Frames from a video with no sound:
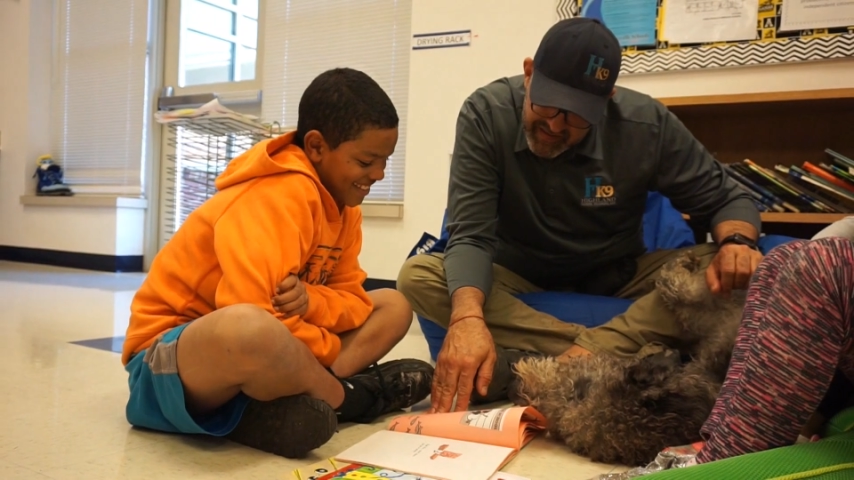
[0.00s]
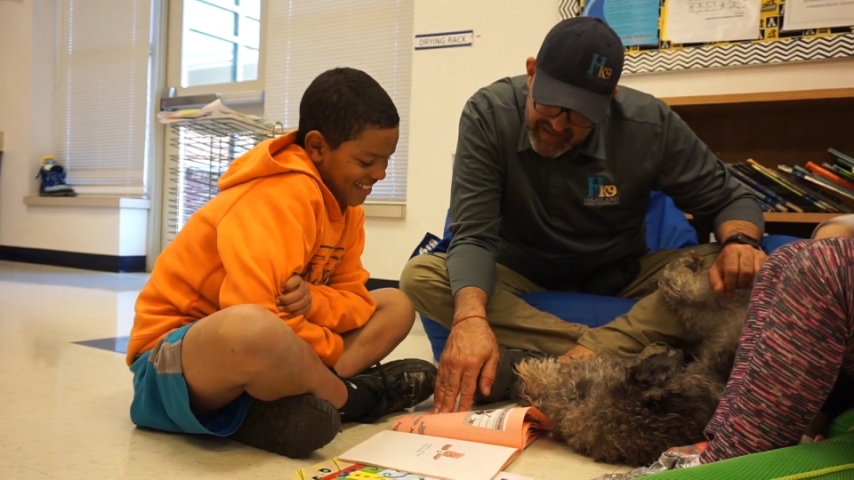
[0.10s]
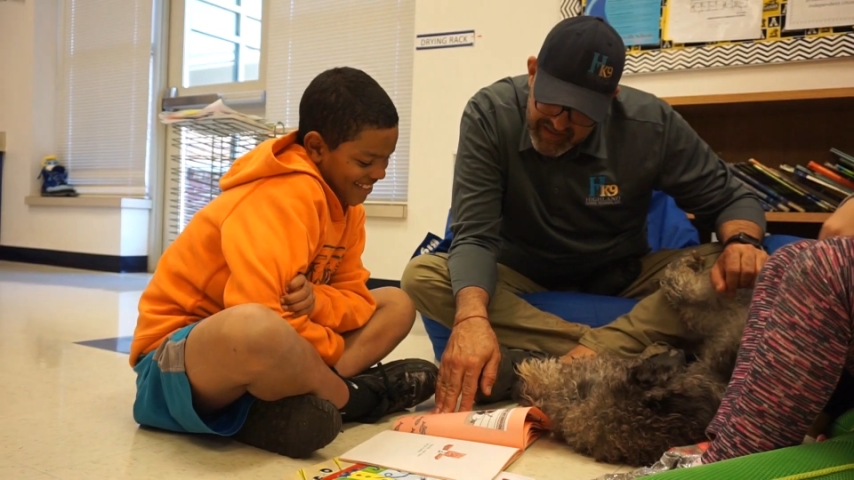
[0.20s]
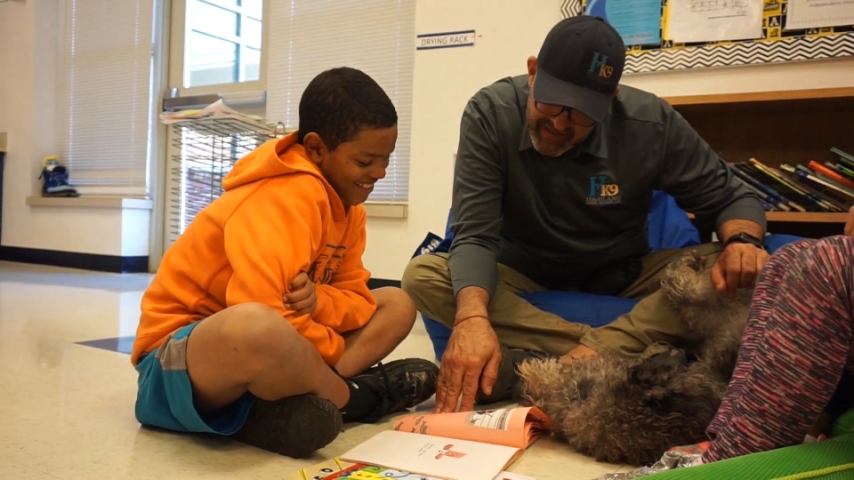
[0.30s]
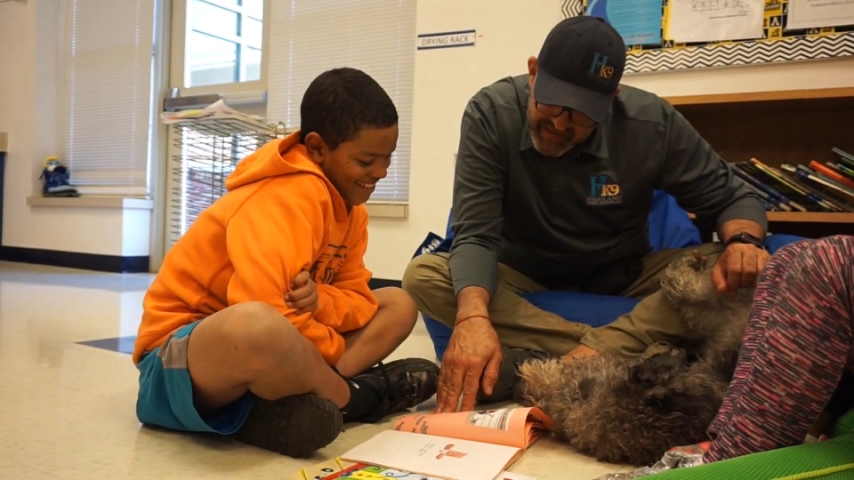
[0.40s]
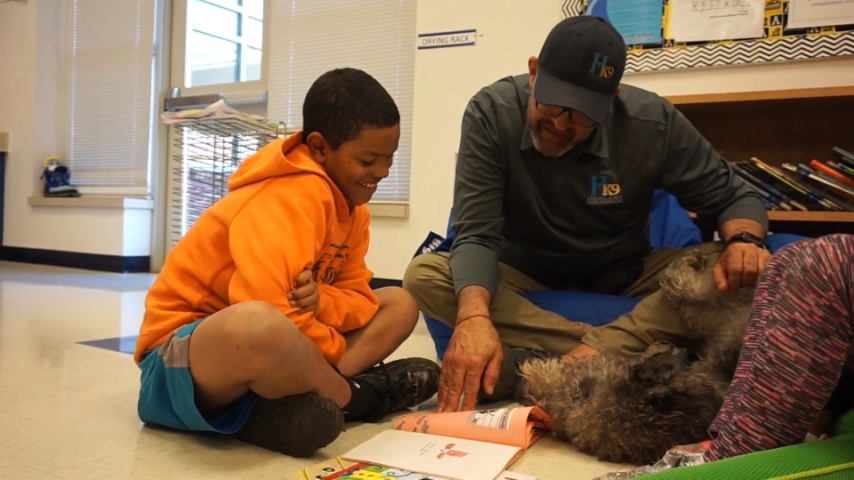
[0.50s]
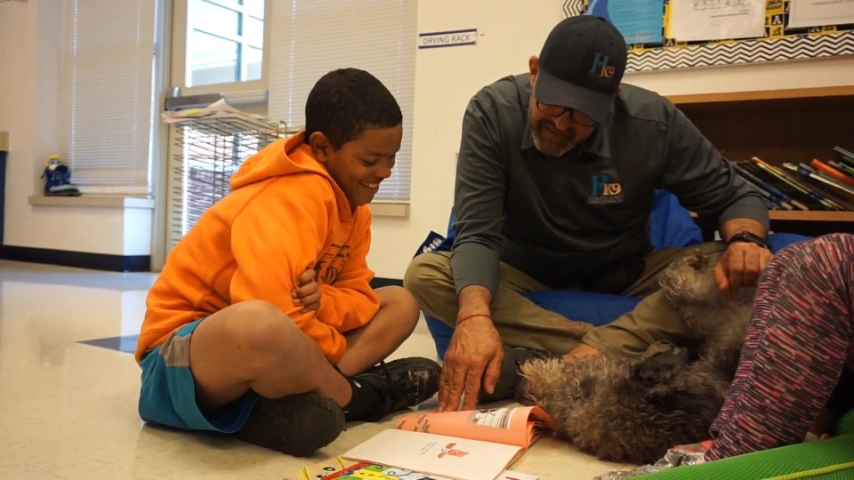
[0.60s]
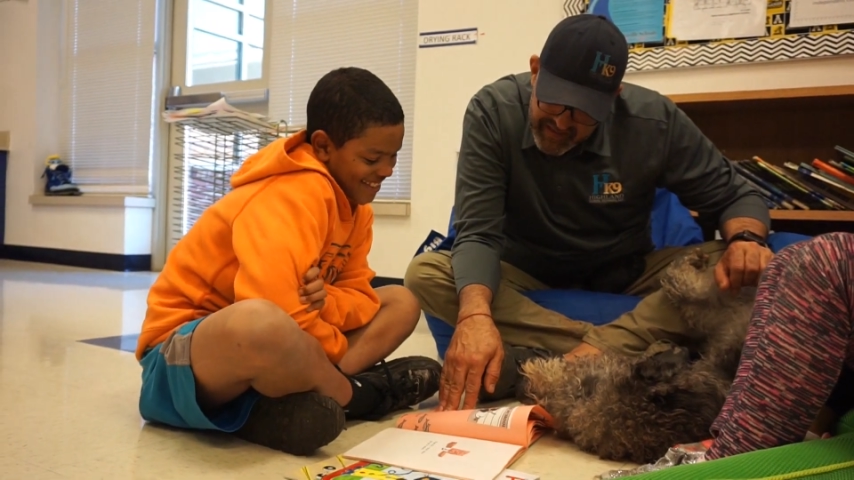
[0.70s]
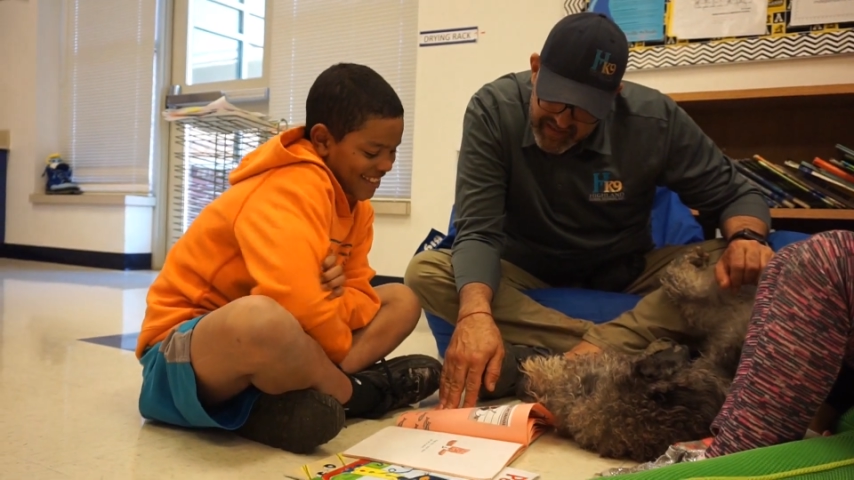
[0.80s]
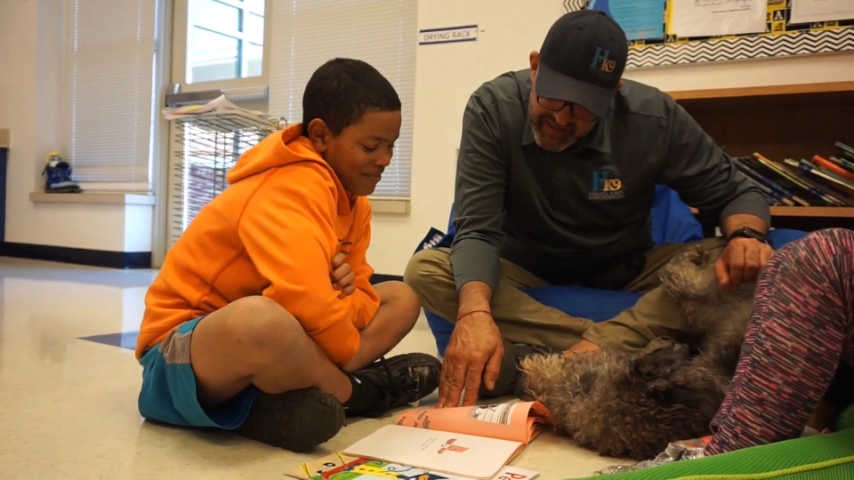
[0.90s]
And
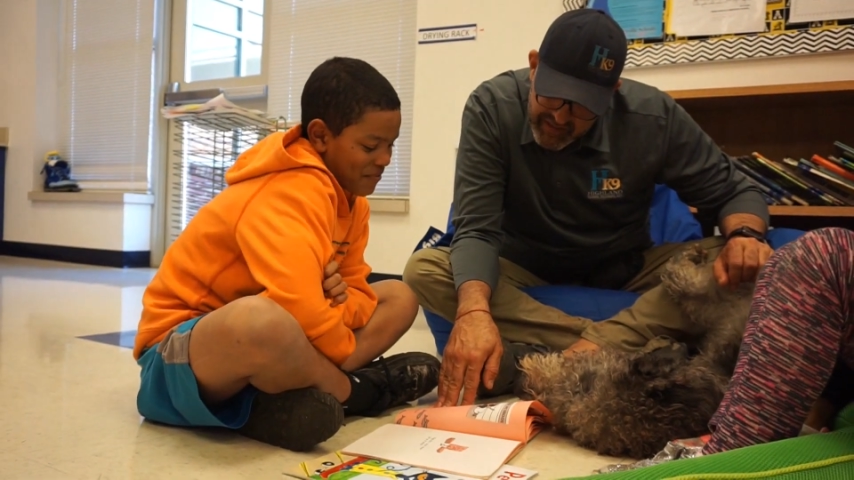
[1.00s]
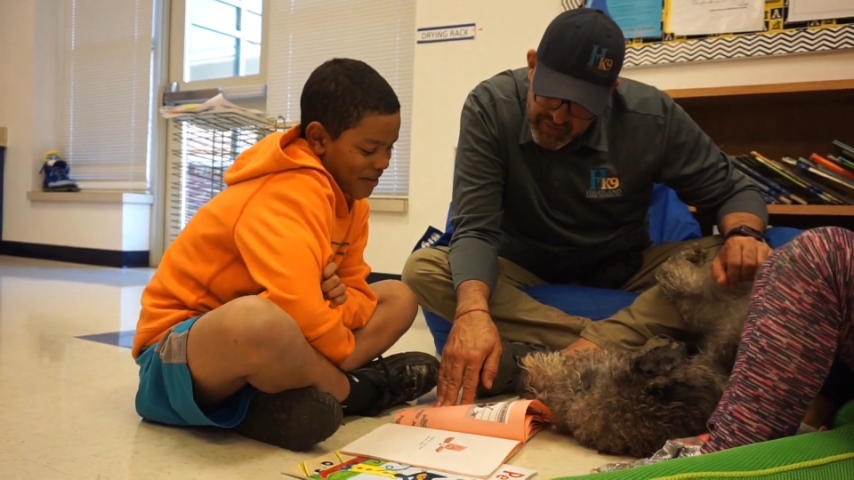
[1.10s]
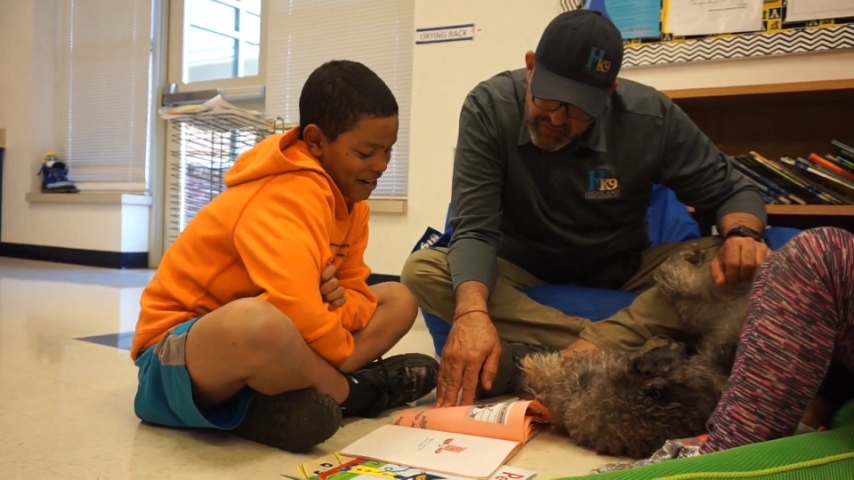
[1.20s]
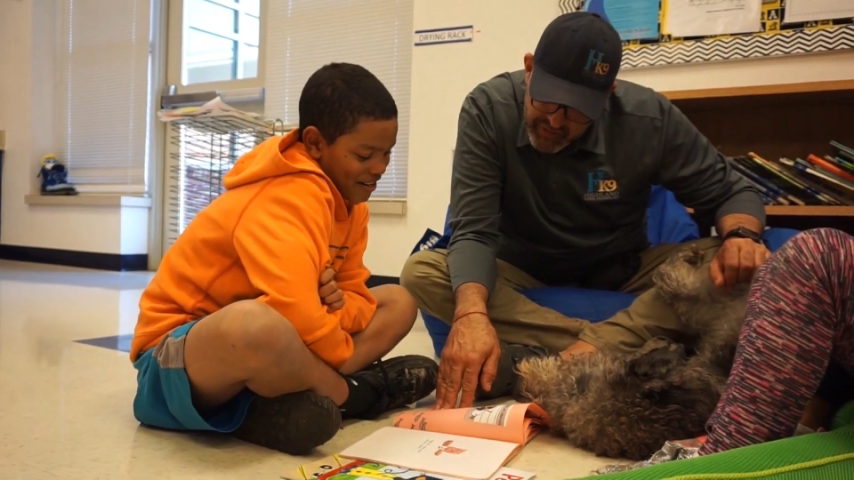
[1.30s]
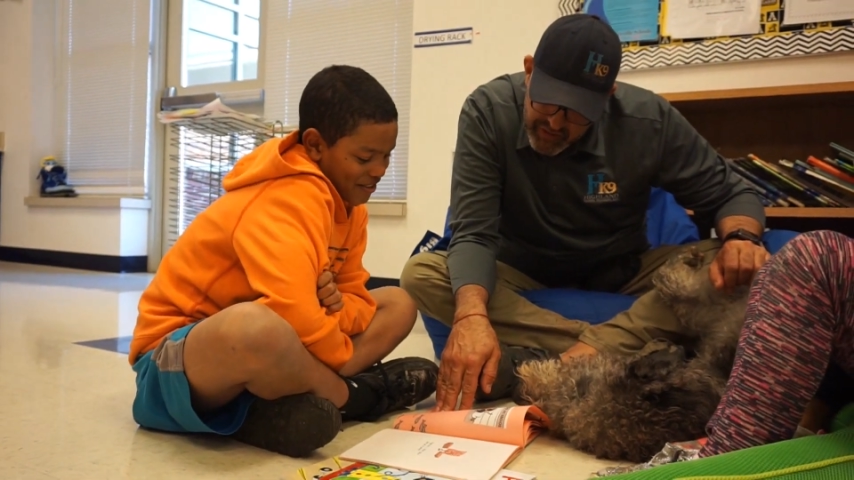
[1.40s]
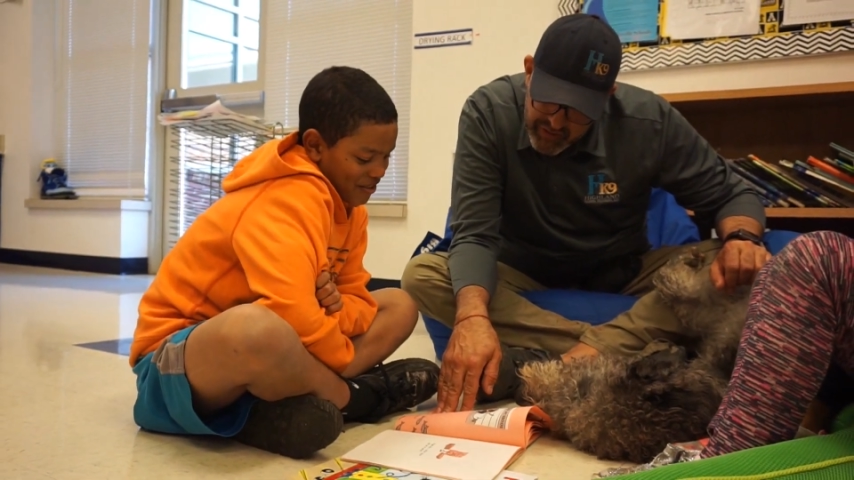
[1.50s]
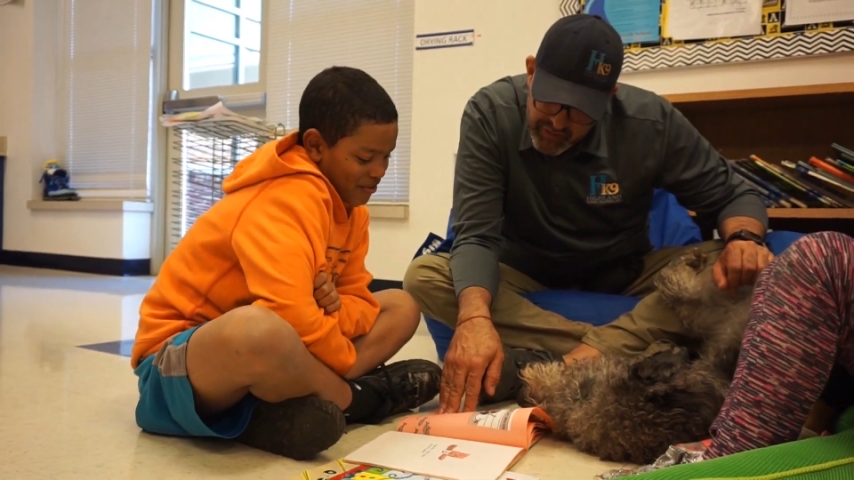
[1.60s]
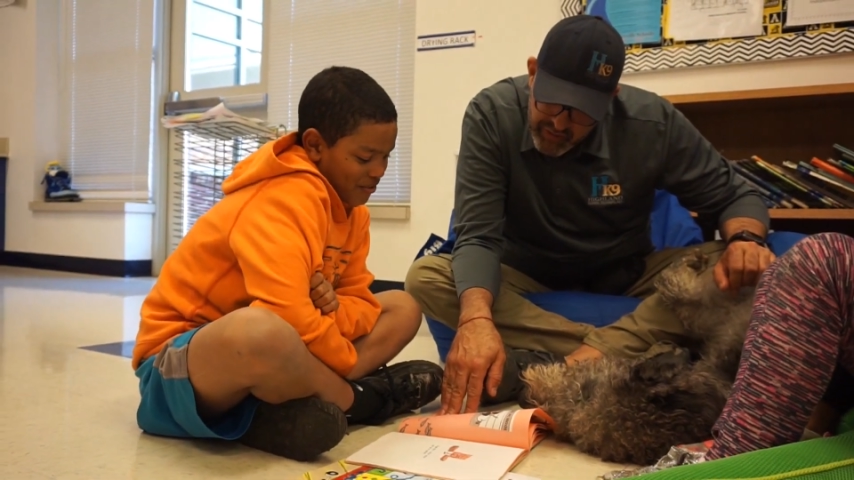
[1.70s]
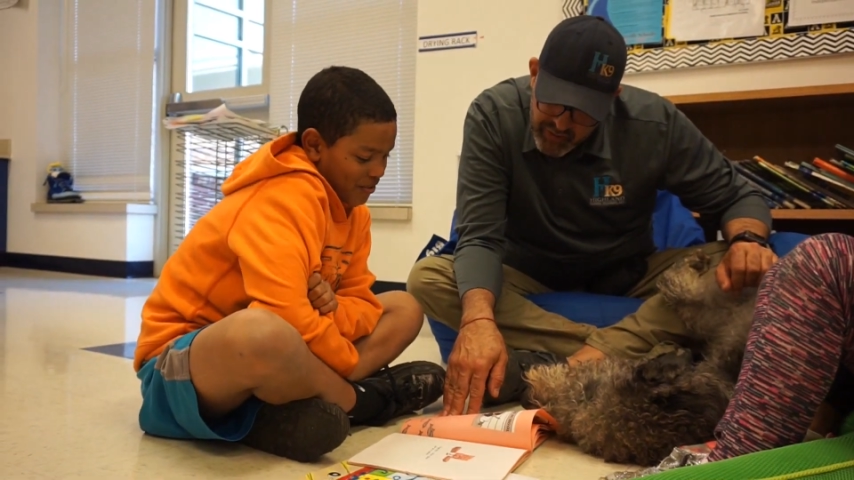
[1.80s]
we have students